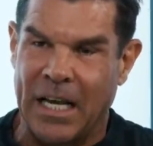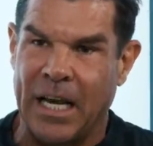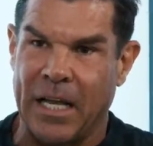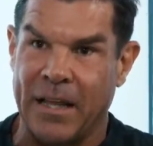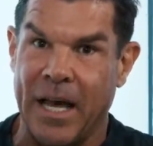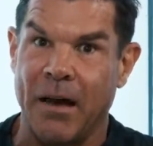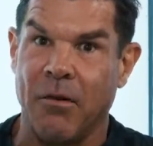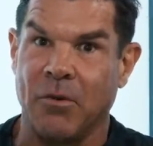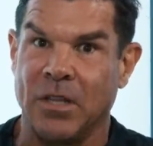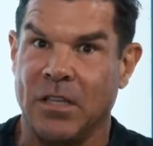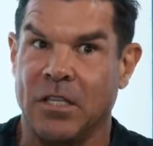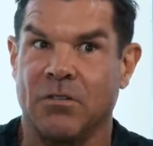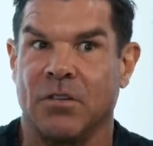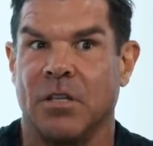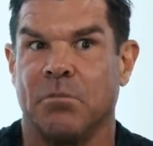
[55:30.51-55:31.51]
And that would
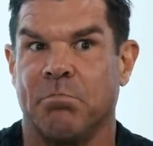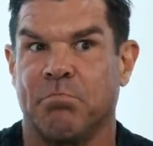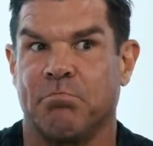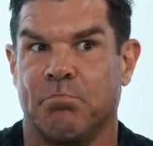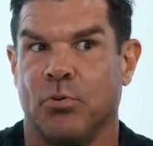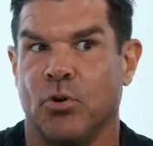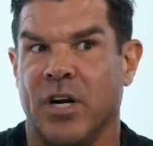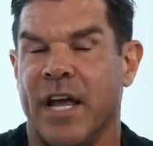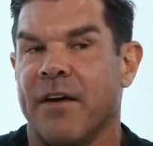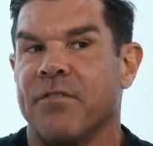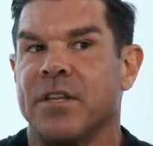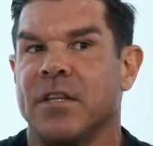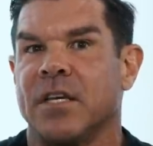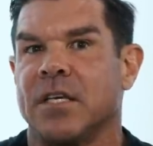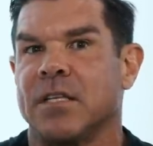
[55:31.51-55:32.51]
literally put
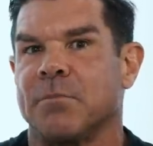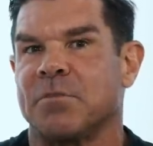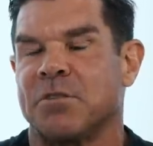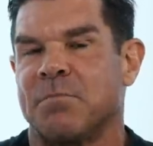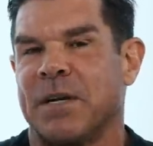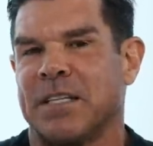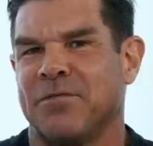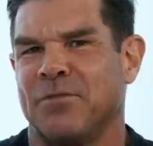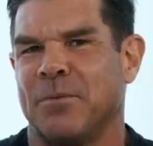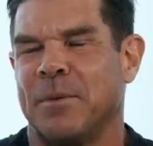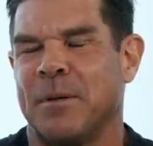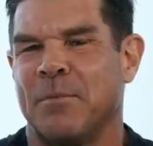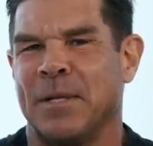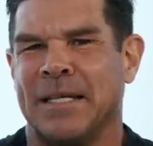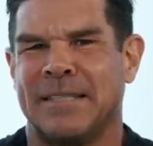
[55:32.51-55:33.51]
everything into perspective for
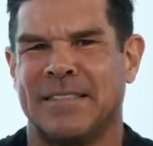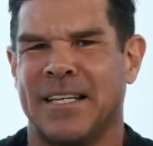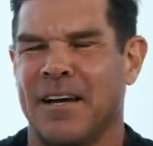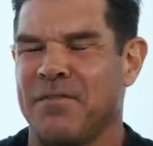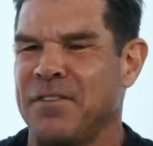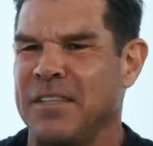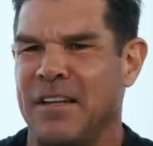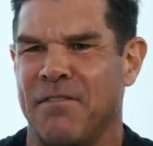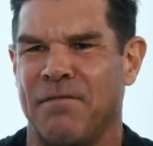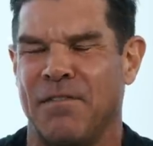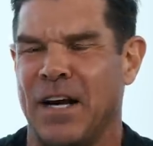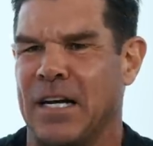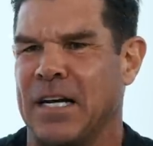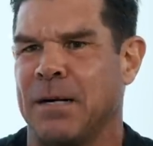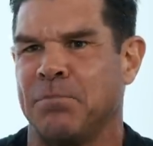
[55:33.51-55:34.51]
me. I'm like, toughen the
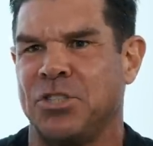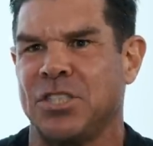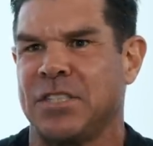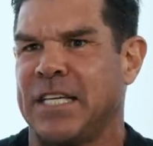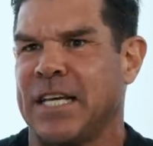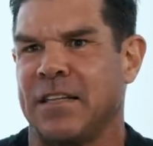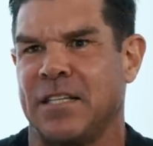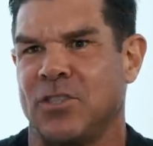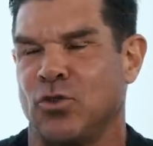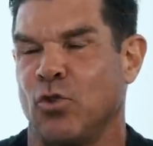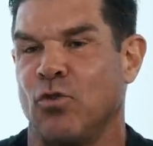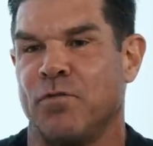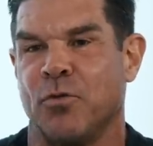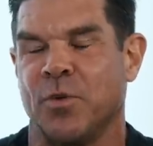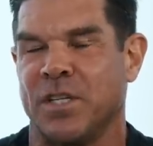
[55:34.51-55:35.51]
fuck up. Just get this
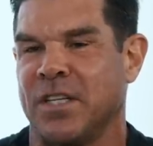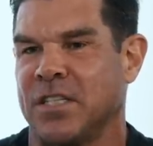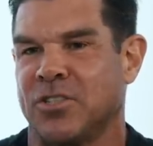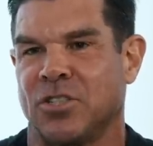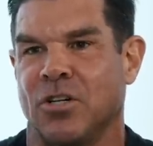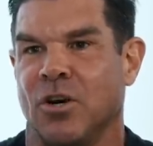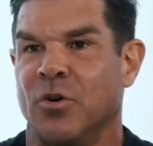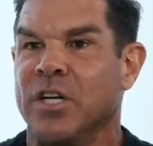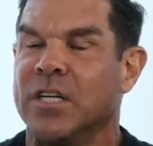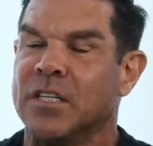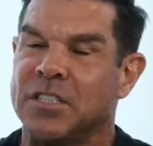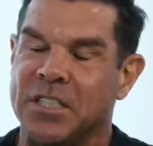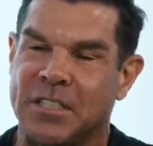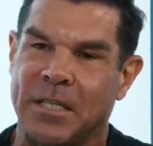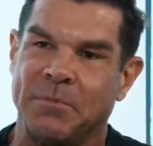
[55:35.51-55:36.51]
over with. Let's right. go. Right.
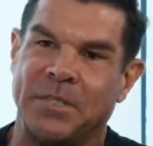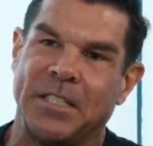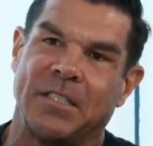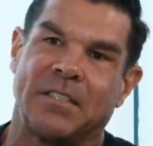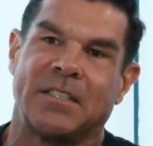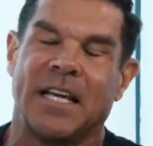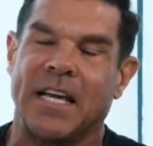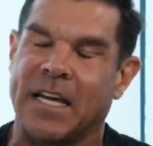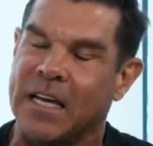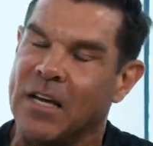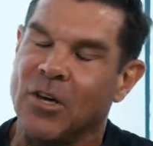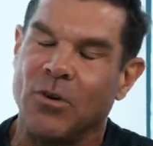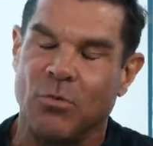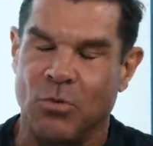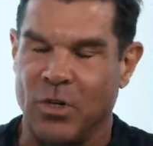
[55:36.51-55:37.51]
Just empty the tank.
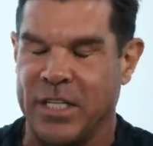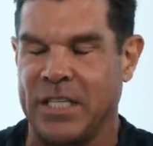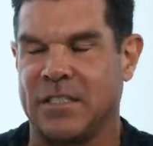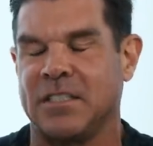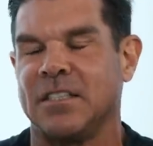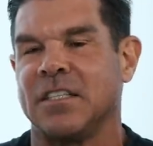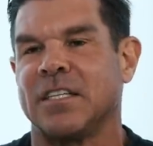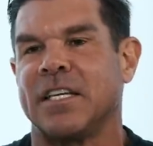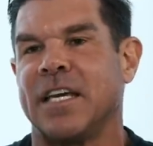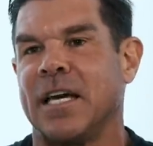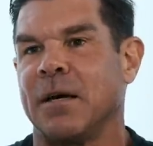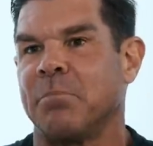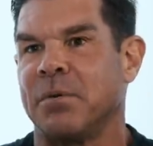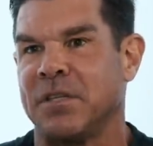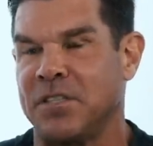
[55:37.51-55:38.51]
We'll get to the
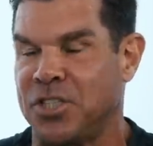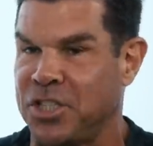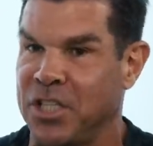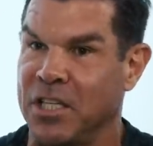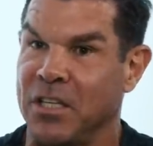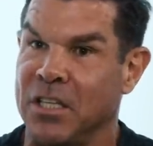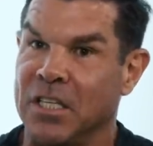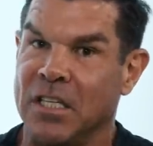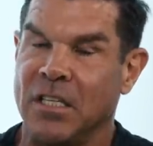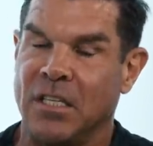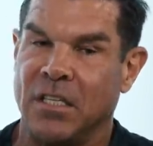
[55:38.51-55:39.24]
camp and chill.